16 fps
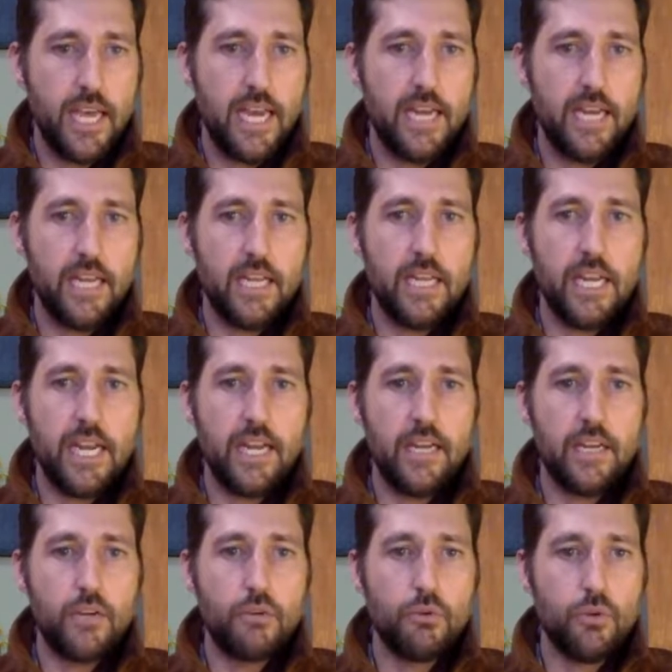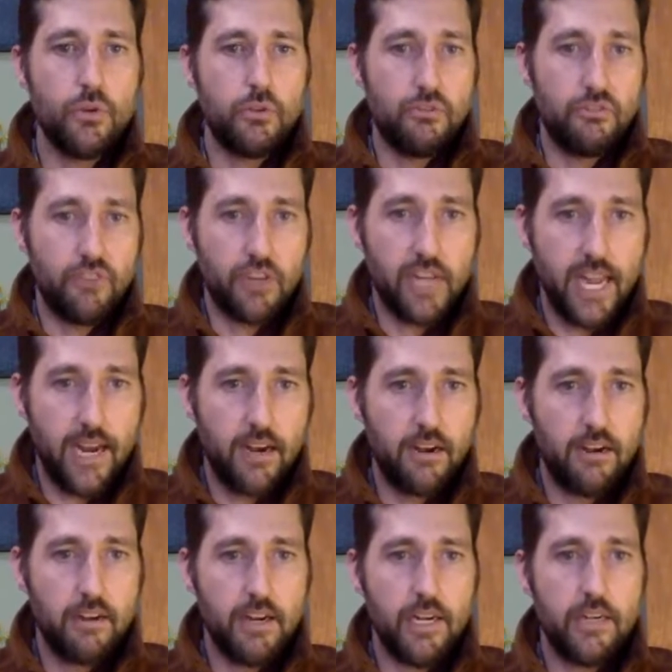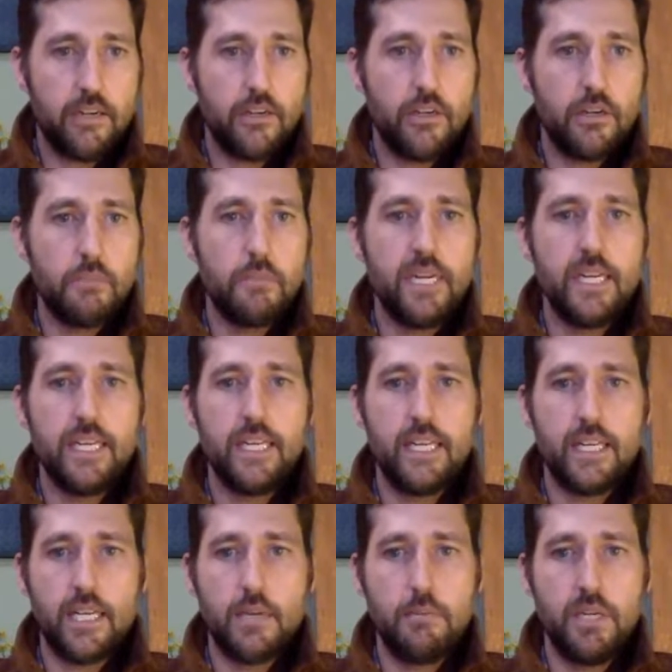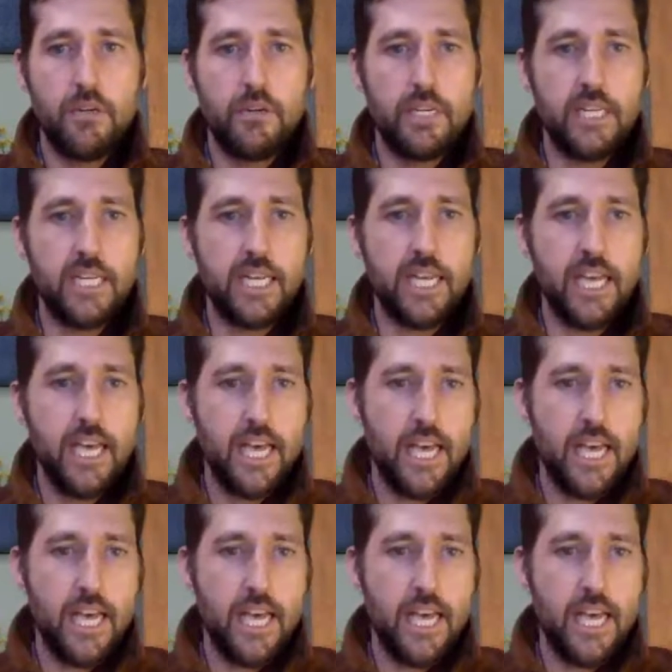and it grew for care in her immediate community,